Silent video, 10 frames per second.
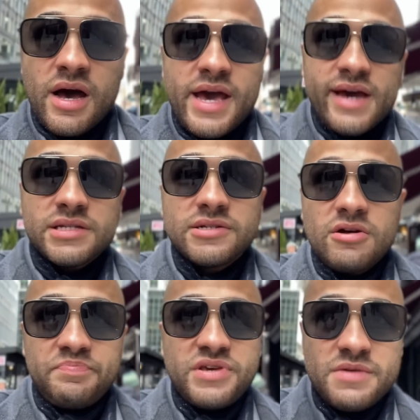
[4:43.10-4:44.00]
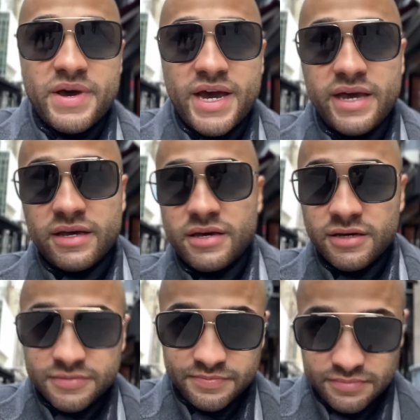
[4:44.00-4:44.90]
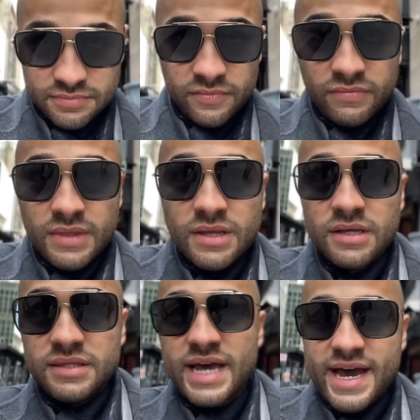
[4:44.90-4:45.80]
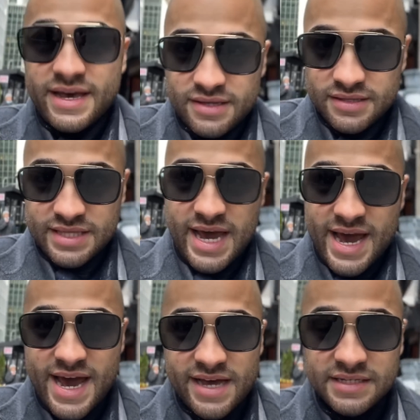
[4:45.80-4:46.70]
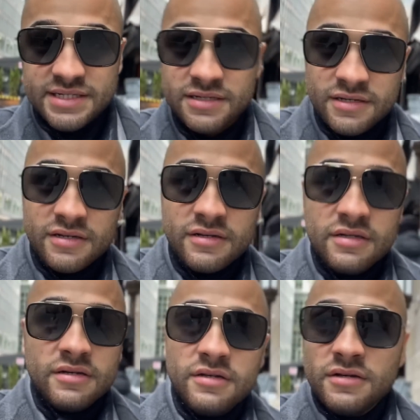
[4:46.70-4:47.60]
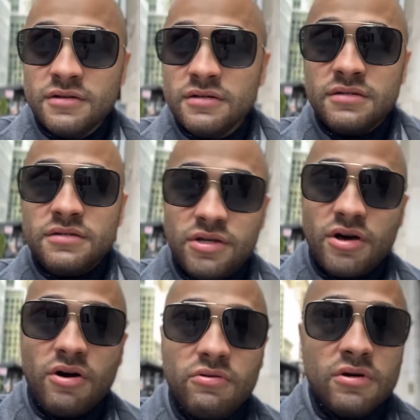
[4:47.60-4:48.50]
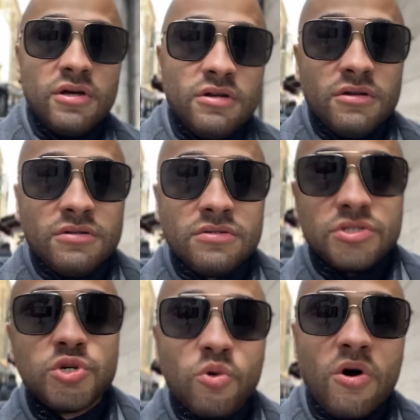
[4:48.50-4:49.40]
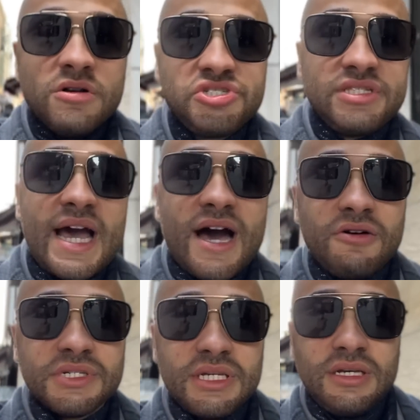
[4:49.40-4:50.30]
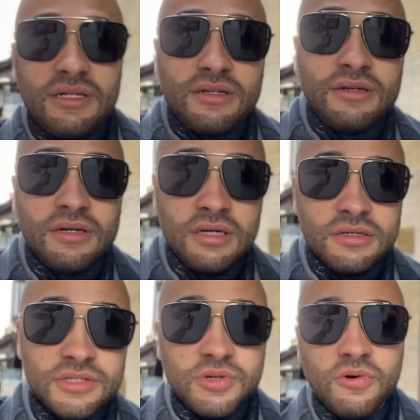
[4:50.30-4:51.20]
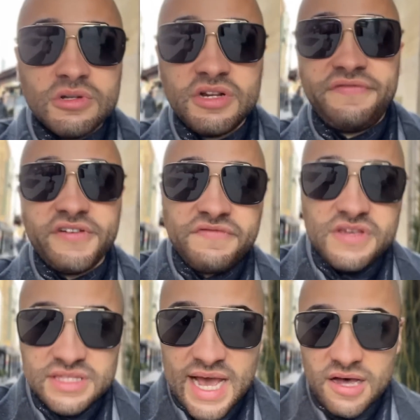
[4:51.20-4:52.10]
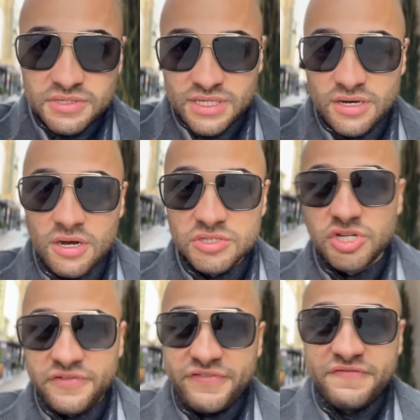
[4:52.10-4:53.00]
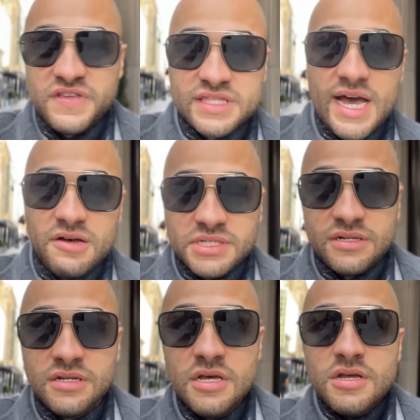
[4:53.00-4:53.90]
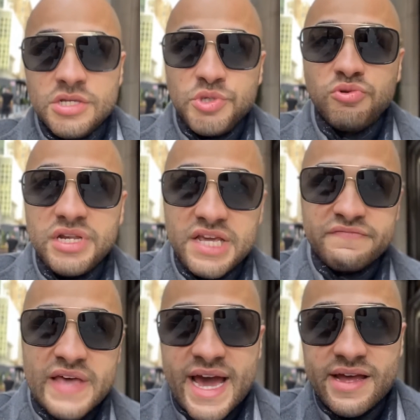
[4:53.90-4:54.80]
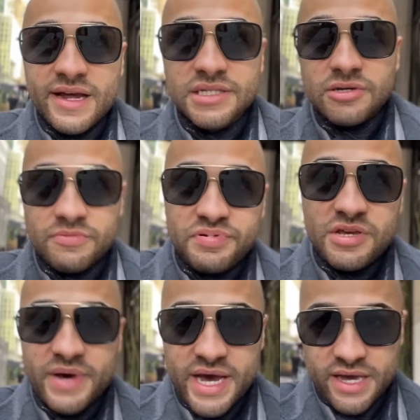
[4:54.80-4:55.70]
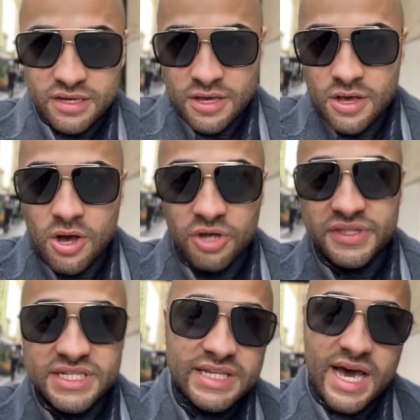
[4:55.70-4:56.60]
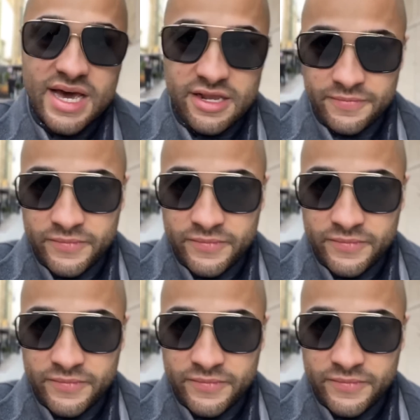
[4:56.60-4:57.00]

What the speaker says: XRP bag that has, you know, 200,000, 250,000, 150,000, you leave that XRP bag on the side